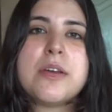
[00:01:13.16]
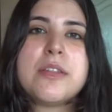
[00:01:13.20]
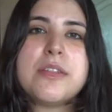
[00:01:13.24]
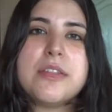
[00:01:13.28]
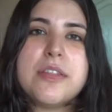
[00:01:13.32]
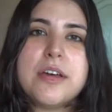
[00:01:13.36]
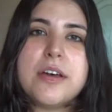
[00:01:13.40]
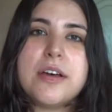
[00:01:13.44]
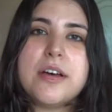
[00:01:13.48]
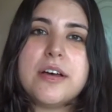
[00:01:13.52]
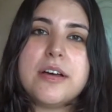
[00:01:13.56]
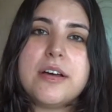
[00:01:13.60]

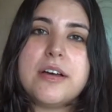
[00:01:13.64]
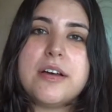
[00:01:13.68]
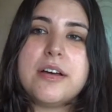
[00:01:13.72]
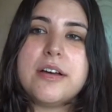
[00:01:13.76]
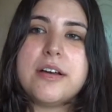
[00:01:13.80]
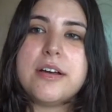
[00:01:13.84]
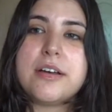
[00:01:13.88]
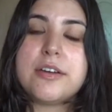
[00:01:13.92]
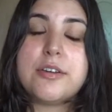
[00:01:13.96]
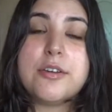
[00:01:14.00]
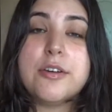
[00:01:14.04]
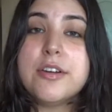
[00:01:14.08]

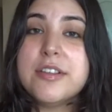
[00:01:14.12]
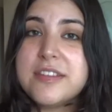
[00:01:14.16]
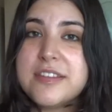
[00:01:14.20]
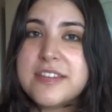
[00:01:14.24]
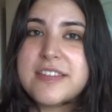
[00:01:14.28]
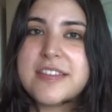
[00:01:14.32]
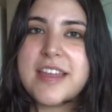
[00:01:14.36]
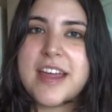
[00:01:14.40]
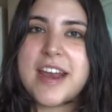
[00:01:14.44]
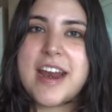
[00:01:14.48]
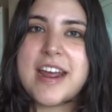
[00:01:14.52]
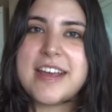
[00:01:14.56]
the
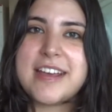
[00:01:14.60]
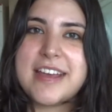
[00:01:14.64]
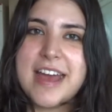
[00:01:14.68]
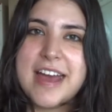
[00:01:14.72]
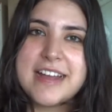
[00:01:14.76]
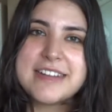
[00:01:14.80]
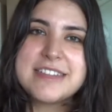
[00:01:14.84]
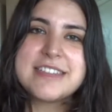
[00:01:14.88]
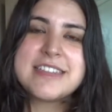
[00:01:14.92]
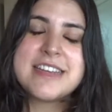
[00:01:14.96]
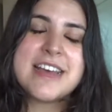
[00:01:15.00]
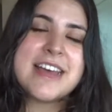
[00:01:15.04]
goods that I
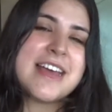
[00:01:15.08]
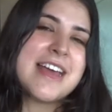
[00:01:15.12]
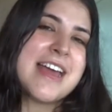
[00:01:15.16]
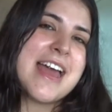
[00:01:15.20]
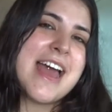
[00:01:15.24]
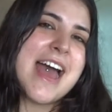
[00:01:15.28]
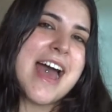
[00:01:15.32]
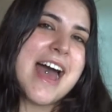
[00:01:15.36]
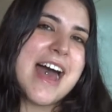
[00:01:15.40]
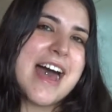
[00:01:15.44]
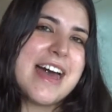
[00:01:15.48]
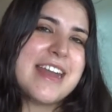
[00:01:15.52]
get,
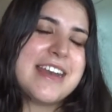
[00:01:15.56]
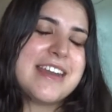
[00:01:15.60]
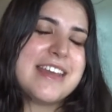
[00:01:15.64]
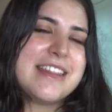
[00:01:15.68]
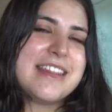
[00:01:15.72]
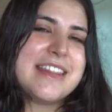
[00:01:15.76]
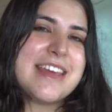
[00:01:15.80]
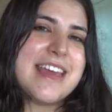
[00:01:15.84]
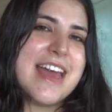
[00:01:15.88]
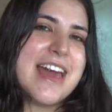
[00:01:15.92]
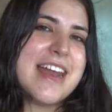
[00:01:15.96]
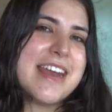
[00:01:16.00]
and
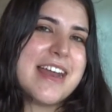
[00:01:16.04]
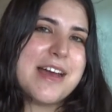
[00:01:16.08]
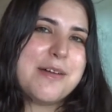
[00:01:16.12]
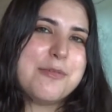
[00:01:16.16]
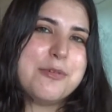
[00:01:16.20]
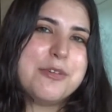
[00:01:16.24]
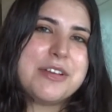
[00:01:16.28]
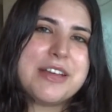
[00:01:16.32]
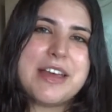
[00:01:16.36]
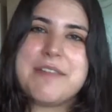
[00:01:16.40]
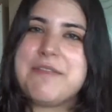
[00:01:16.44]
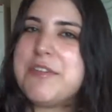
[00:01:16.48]
in the end I
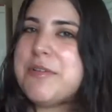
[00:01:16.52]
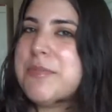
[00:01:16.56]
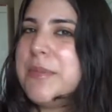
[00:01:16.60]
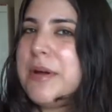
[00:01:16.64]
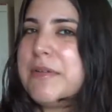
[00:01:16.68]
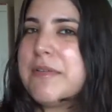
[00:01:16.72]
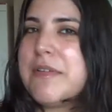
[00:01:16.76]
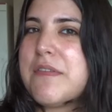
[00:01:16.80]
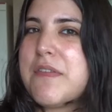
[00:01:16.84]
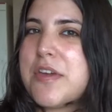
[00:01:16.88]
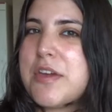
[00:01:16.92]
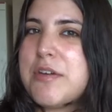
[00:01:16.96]
will give you my
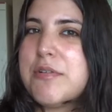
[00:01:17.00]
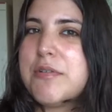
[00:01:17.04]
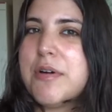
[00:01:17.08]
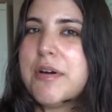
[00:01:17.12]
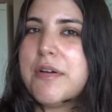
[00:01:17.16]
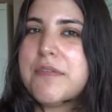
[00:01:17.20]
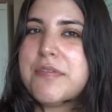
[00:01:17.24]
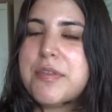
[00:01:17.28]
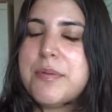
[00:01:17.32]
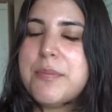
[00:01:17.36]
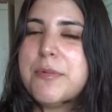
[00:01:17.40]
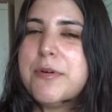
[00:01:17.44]
review
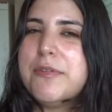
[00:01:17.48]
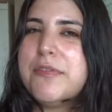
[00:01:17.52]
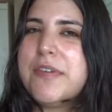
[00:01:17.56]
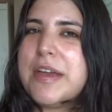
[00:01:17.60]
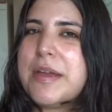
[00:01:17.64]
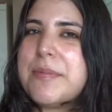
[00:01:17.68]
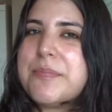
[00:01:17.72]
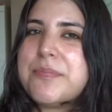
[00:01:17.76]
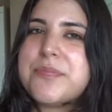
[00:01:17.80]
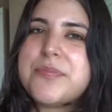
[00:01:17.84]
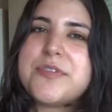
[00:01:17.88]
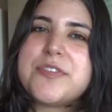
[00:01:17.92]
of the
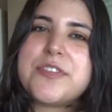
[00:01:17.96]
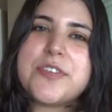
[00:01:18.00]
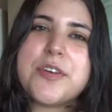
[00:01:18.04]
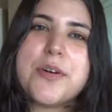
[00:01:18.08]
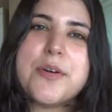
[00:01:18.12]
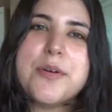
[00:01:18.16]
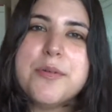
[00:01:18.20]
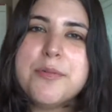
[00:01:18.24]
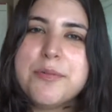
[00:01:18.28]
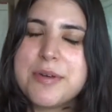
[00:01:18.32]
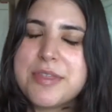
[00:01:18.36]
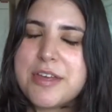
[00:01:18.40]
movie.
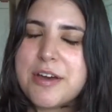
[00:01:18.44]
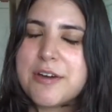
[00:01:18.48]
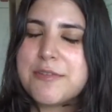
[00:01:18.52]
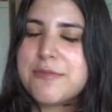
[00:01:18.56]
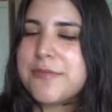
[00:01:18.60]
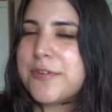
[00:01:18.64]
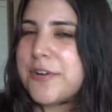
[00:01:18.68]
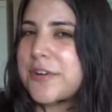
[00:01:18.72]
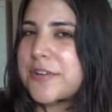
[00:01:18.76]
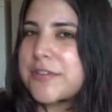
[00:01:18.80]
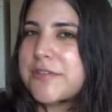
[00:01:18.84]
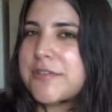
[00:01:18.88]
So without
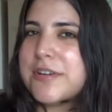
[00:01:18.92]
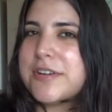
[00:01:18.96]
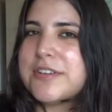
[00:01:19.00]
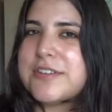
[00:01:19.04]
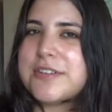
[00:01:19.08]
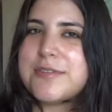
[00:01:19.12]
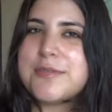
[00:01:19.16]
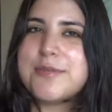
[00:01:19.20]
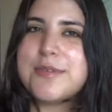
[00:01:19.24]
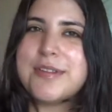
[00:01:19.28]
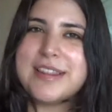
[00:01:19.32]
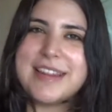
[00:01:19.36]
further
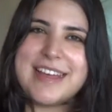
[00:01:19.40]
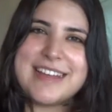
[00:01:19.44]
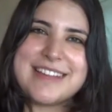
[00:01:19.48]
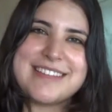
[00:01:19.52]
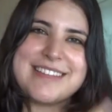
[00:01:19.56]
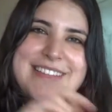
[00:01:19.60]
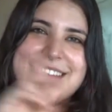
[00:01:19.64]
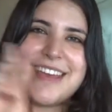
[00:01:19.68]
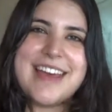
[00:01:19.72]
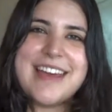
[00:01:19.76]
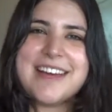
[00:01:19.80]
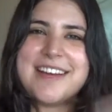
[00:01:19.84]
ado,
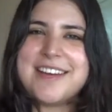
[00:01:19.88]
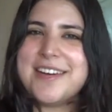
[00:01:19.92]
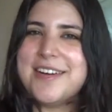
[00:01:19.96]
let's get